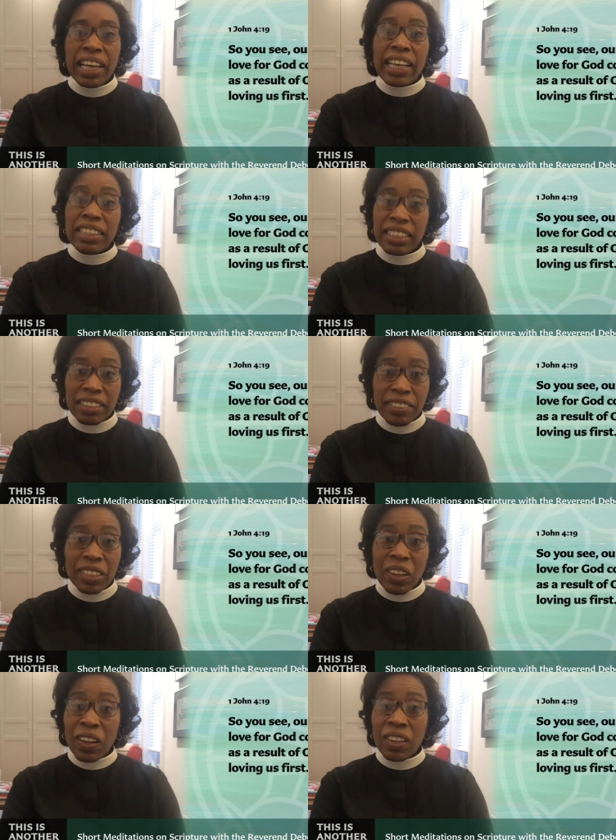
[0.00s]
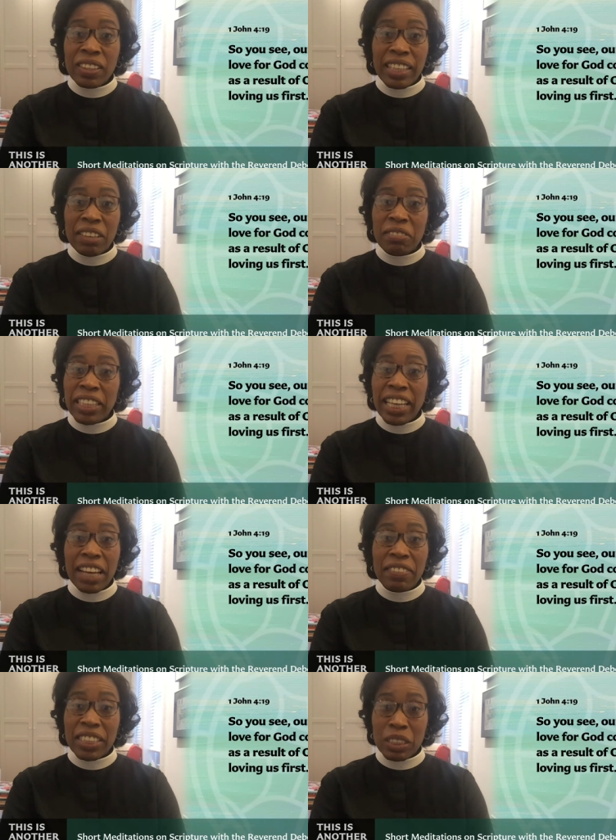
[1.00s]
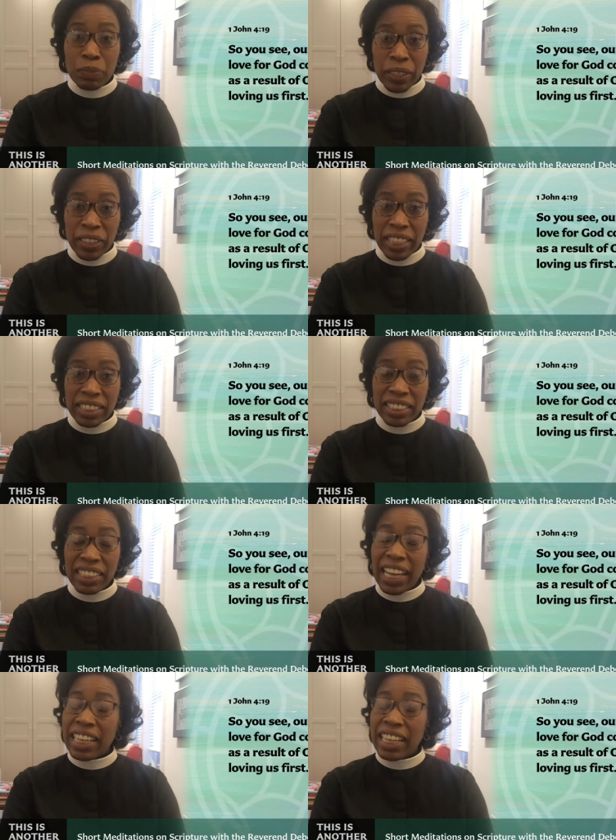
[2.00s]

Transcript: and given all that we have experienced